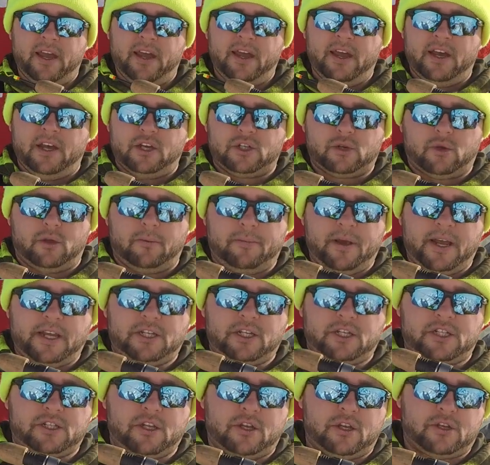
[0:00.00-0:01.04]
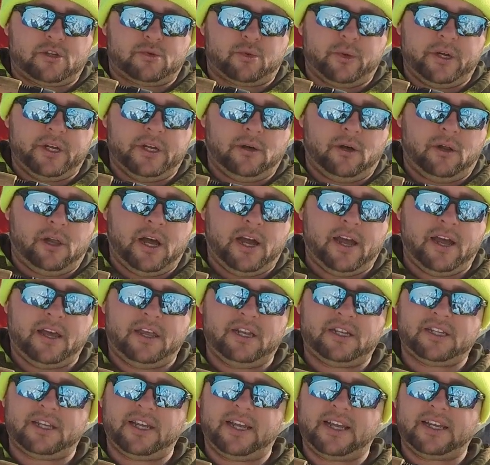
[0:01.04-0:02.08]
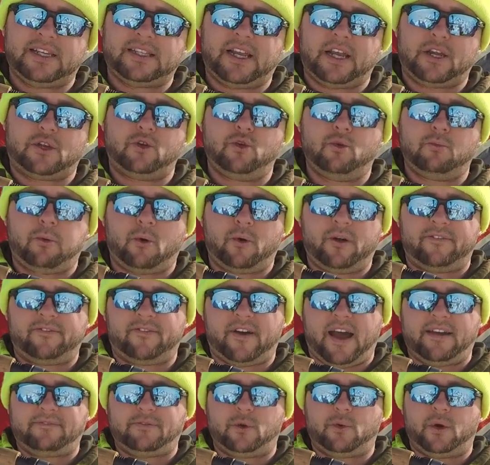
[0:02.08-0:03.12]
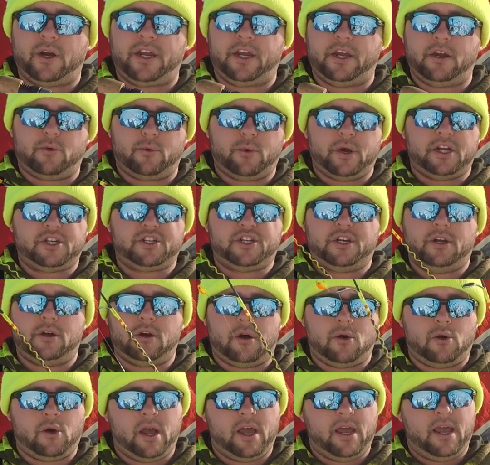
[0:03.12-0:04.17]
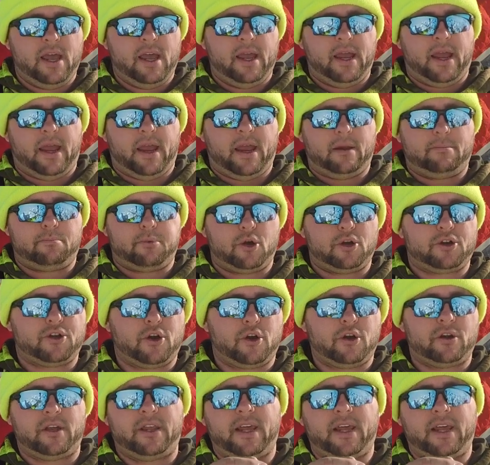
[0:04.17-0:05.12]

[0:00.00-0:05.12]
So the basics of this reel, this thing is a 2.5 to 1 gear ratio, and per turn of the